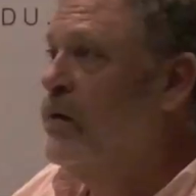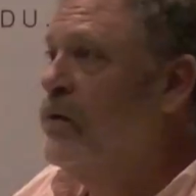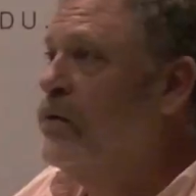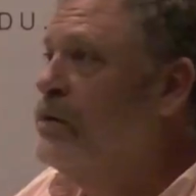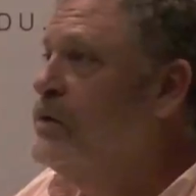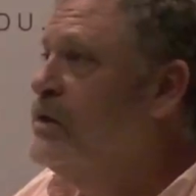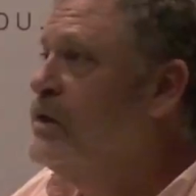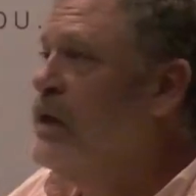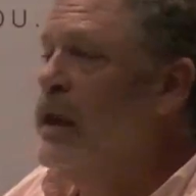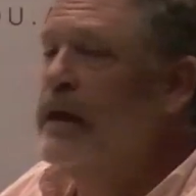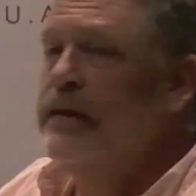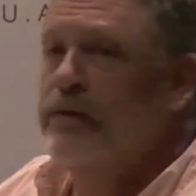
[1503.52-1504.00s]

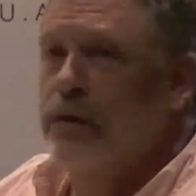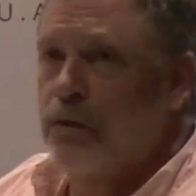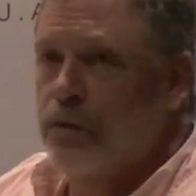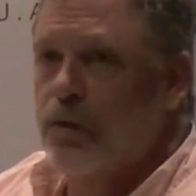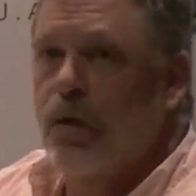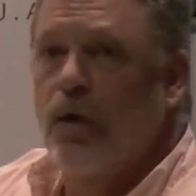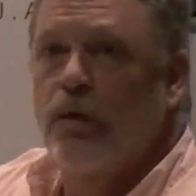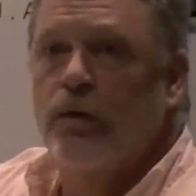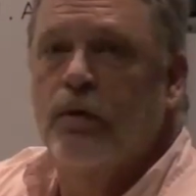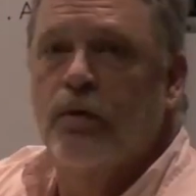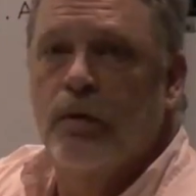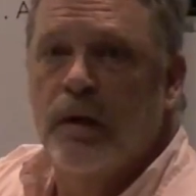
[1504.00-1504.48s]
who's like the
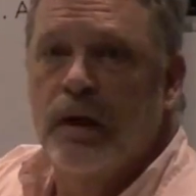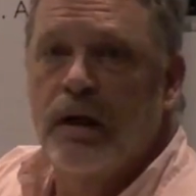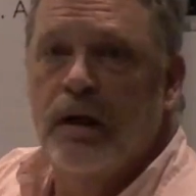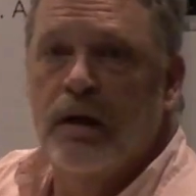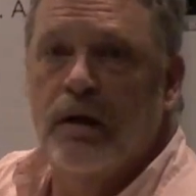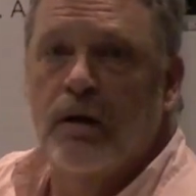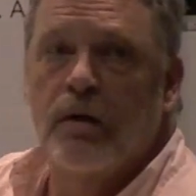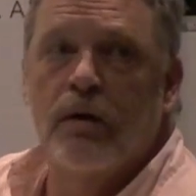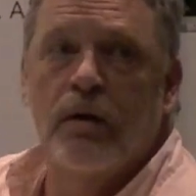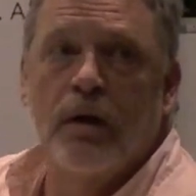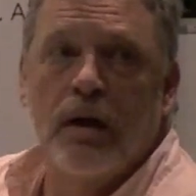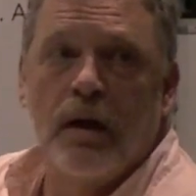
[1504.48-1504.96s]
Rotary
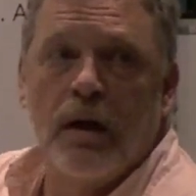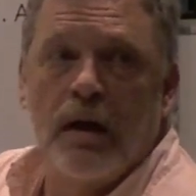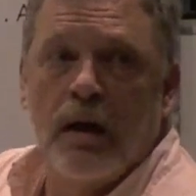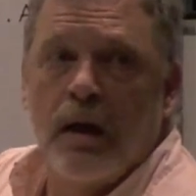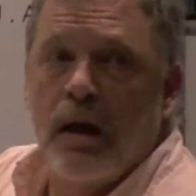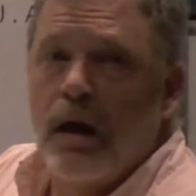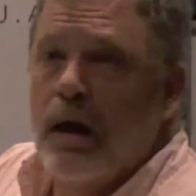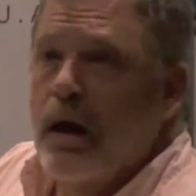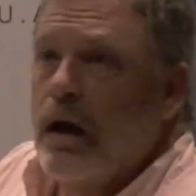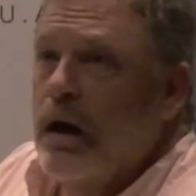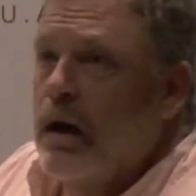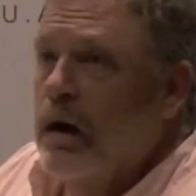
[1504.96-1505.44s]
here.
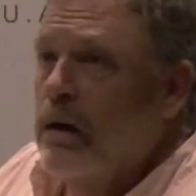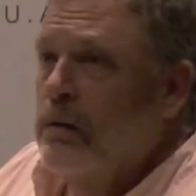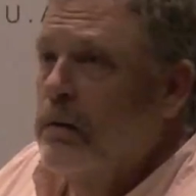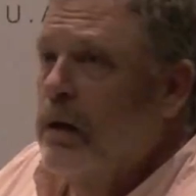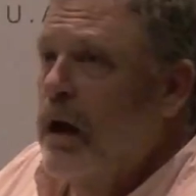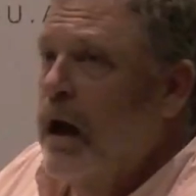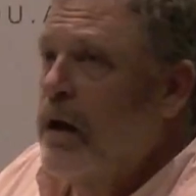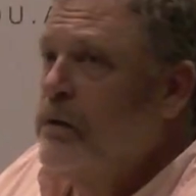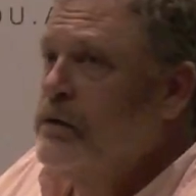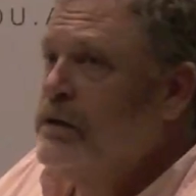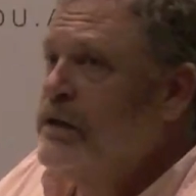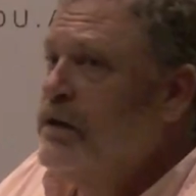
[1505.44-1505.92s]
Uh,
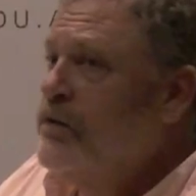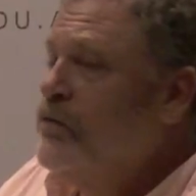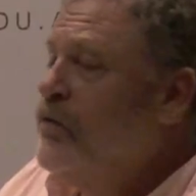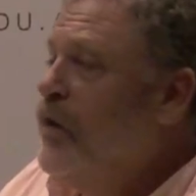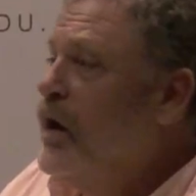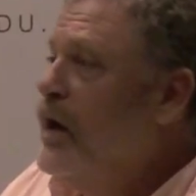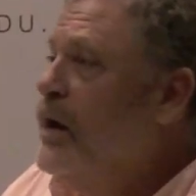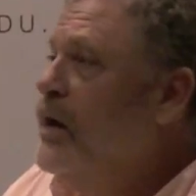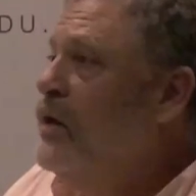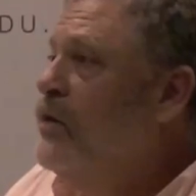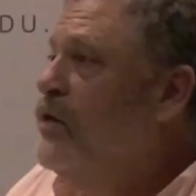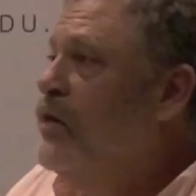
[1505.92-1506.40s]
I was
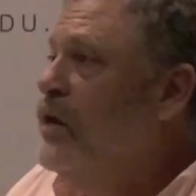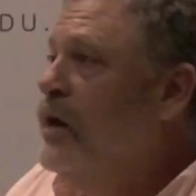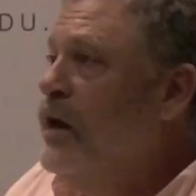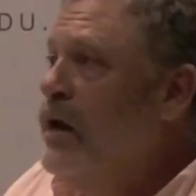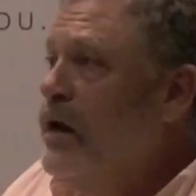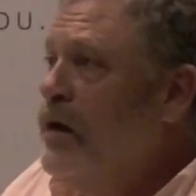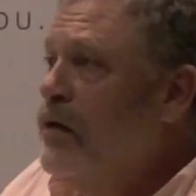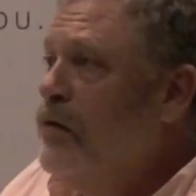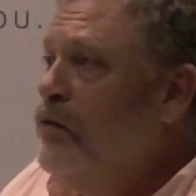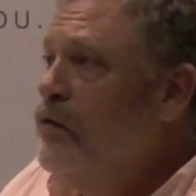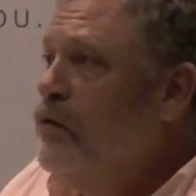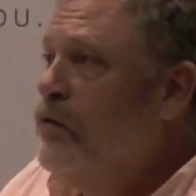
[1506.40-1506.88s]
invited to
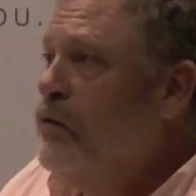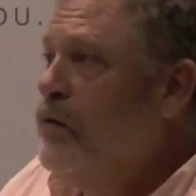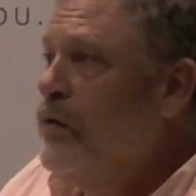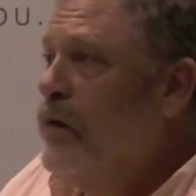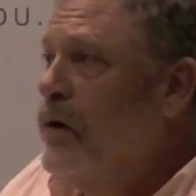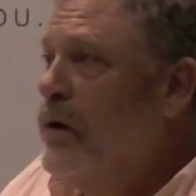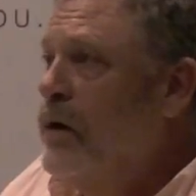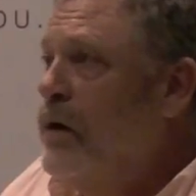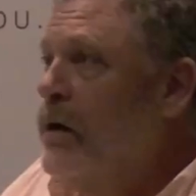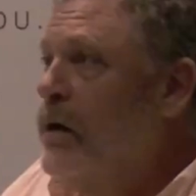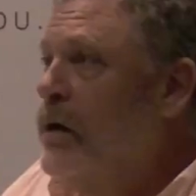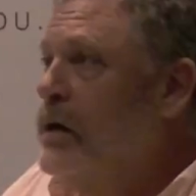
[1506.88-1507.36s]
give
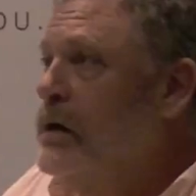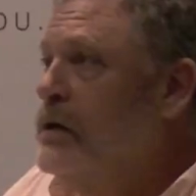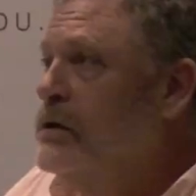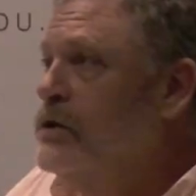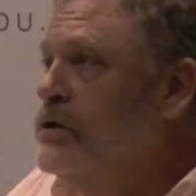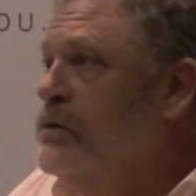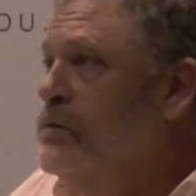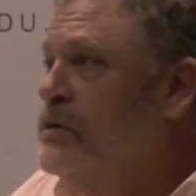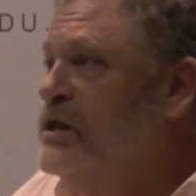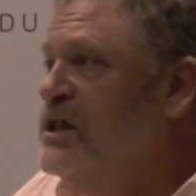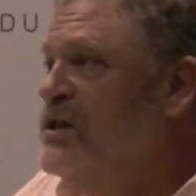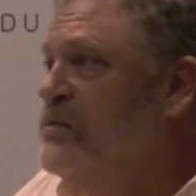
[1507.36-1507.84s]

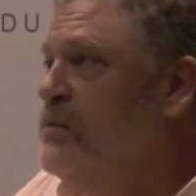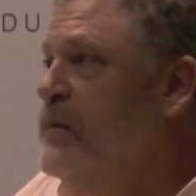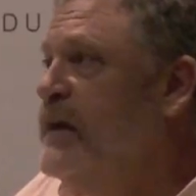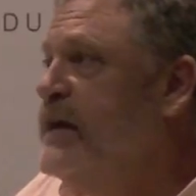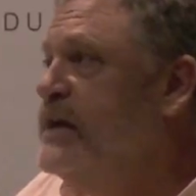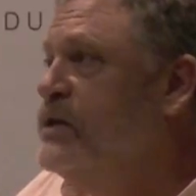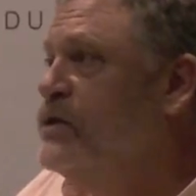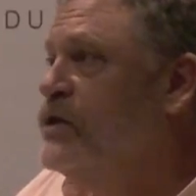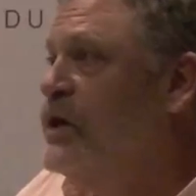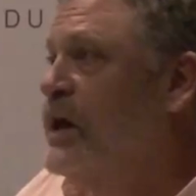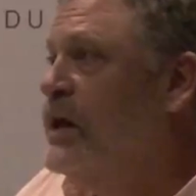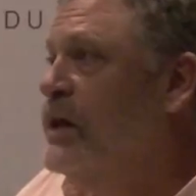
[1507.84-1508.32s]
a
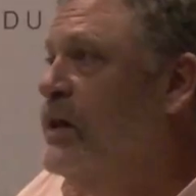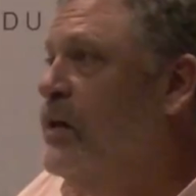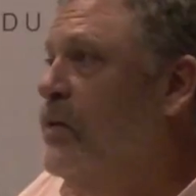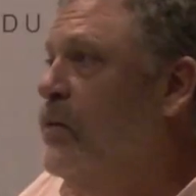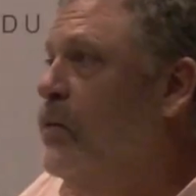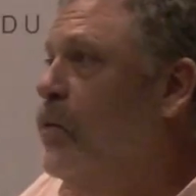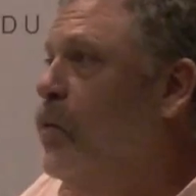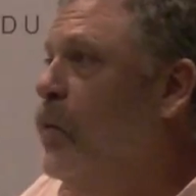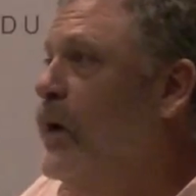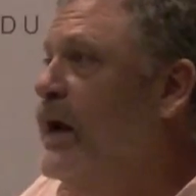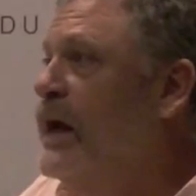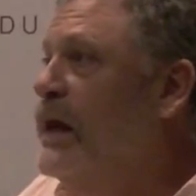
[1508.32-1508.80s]
speech at
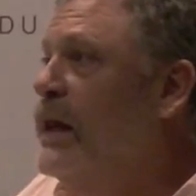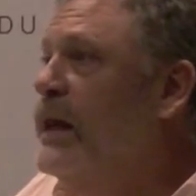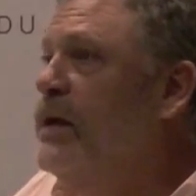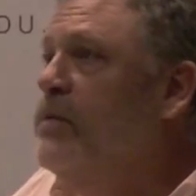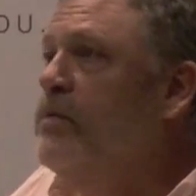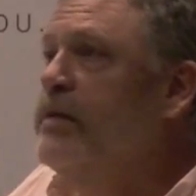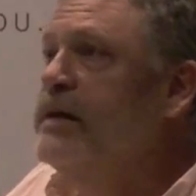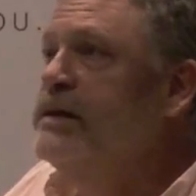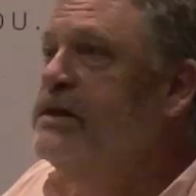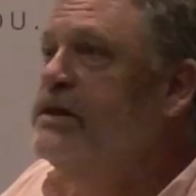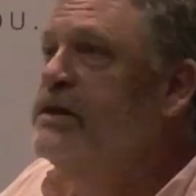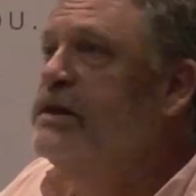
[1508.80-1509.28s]
the weekly
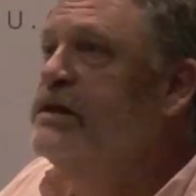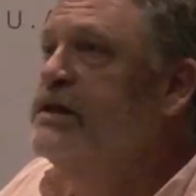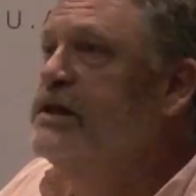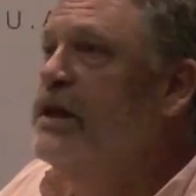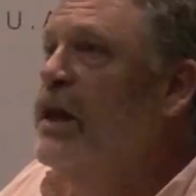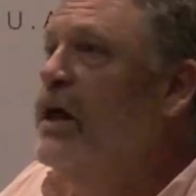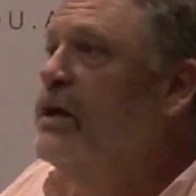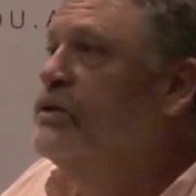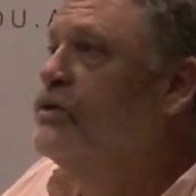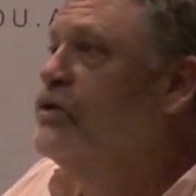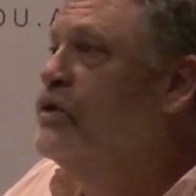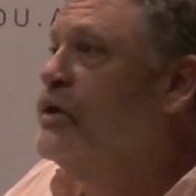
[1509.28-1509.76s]
business
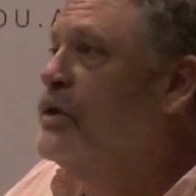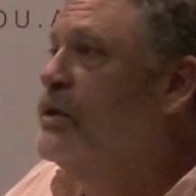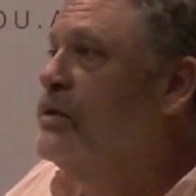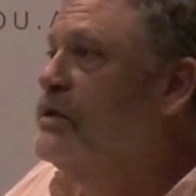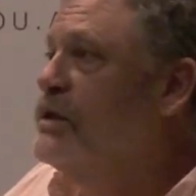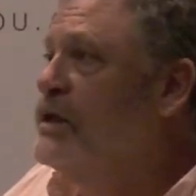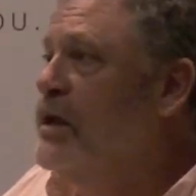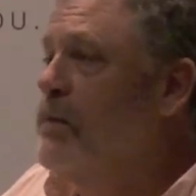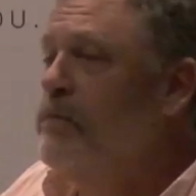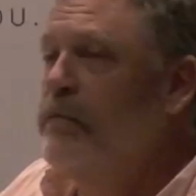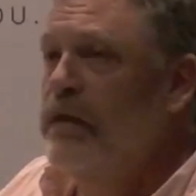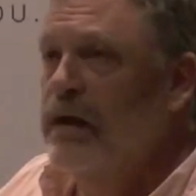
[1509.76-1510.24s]
luncheon,
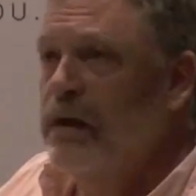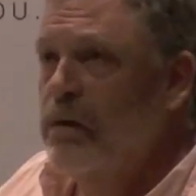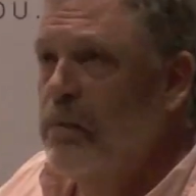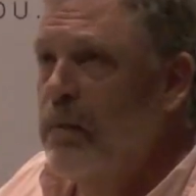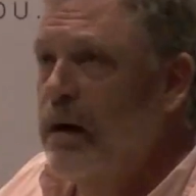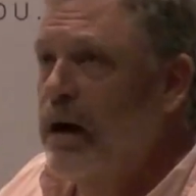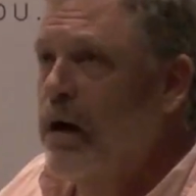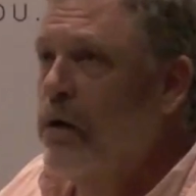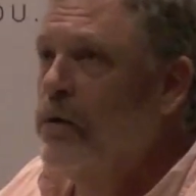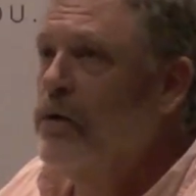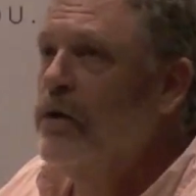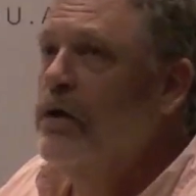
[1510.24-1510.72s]
something
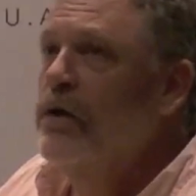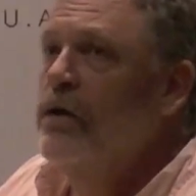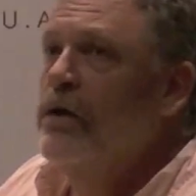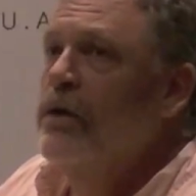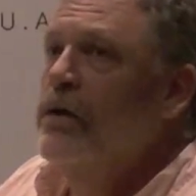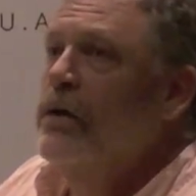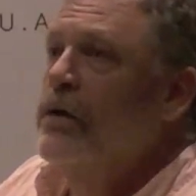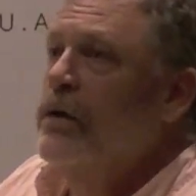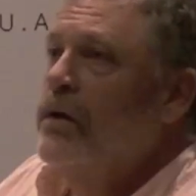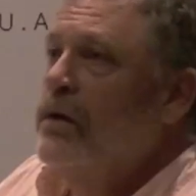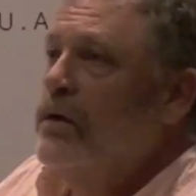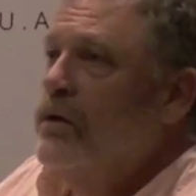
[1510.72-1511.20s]
about,
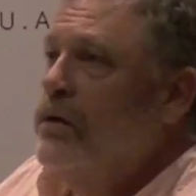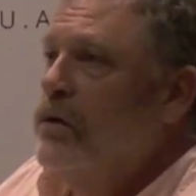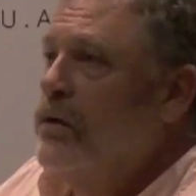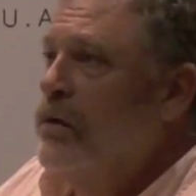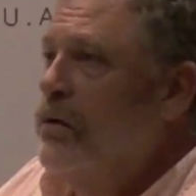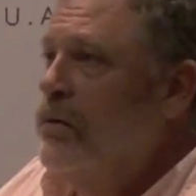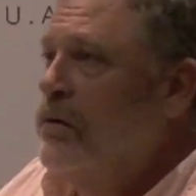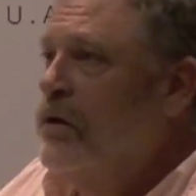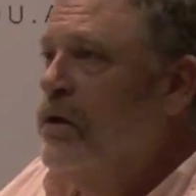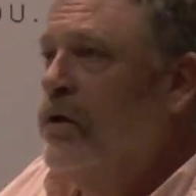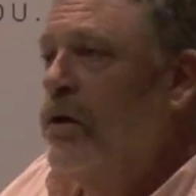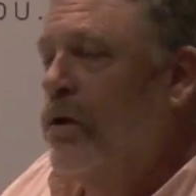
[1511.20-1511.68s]

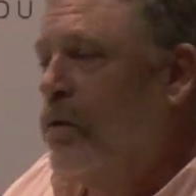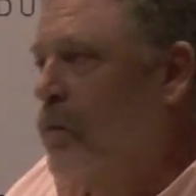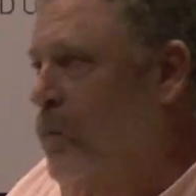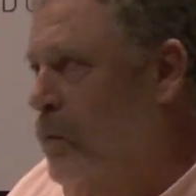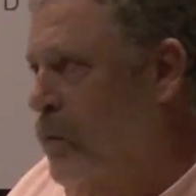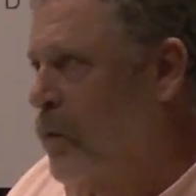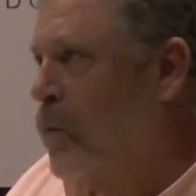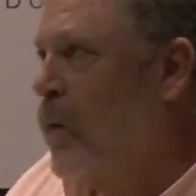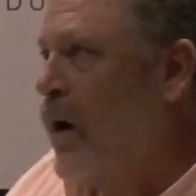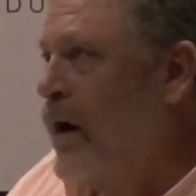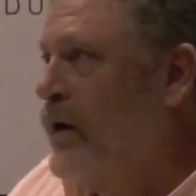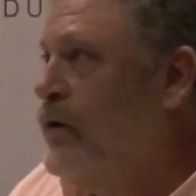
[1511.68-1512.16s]
you know,
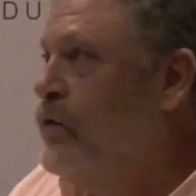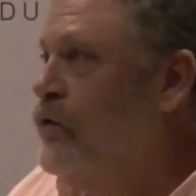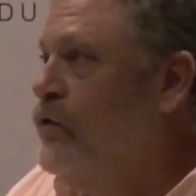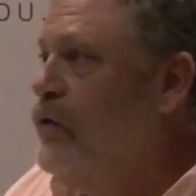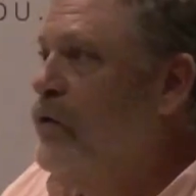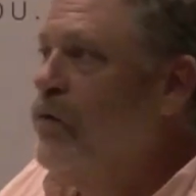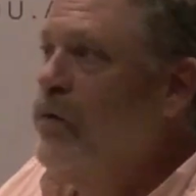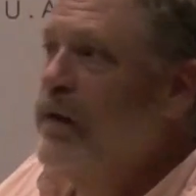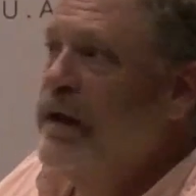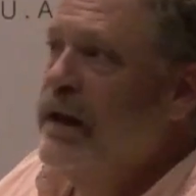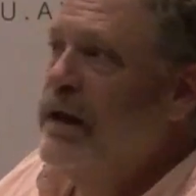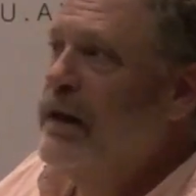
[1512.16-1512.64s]
why you
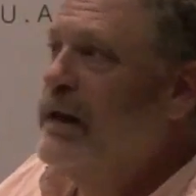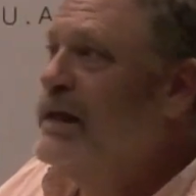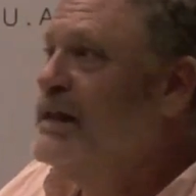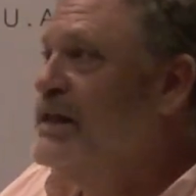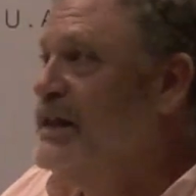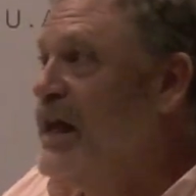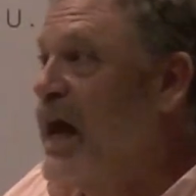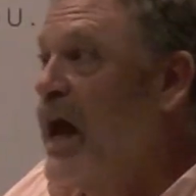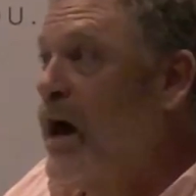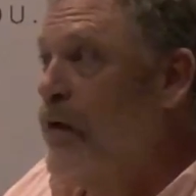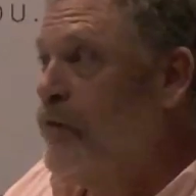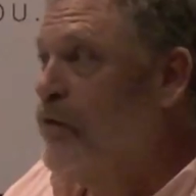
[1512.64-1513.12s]
should read at
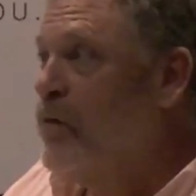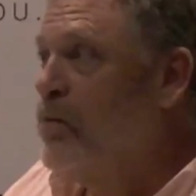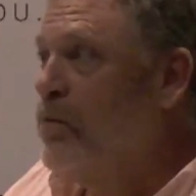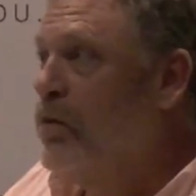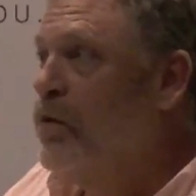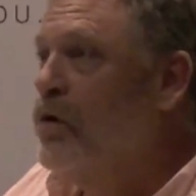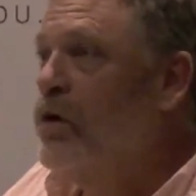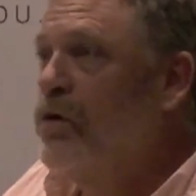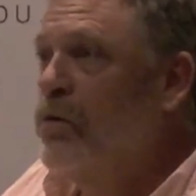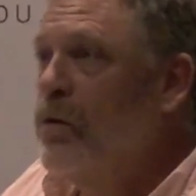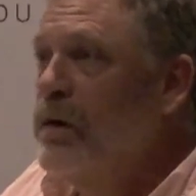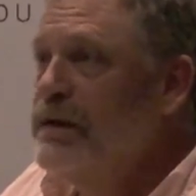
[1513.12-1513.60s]
least half a
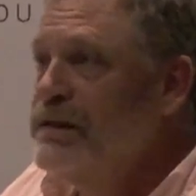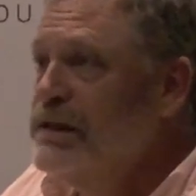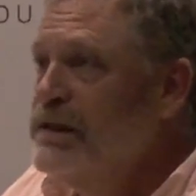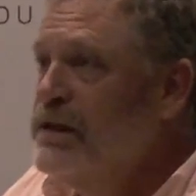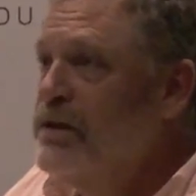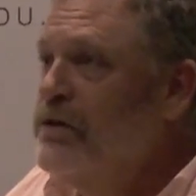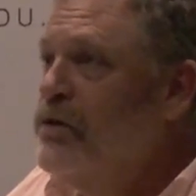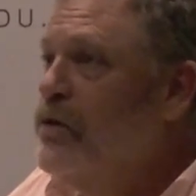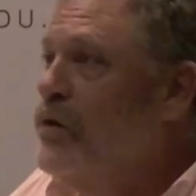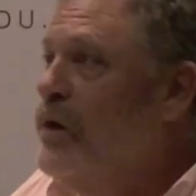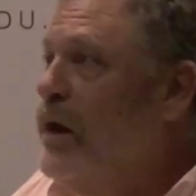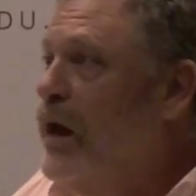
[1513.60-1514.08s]
book once
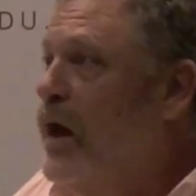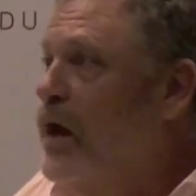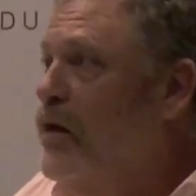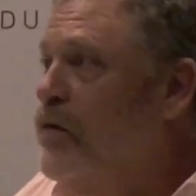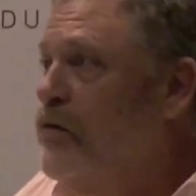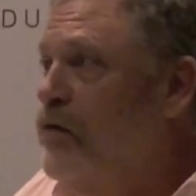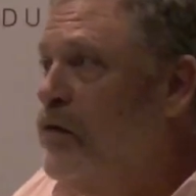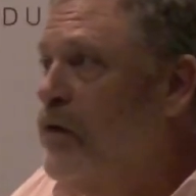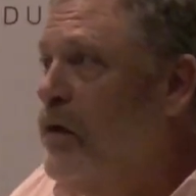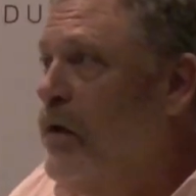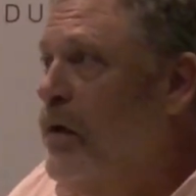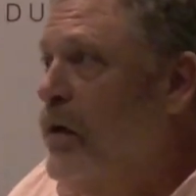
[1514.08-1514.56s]
in your
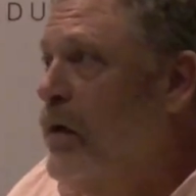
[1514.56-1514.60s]
life.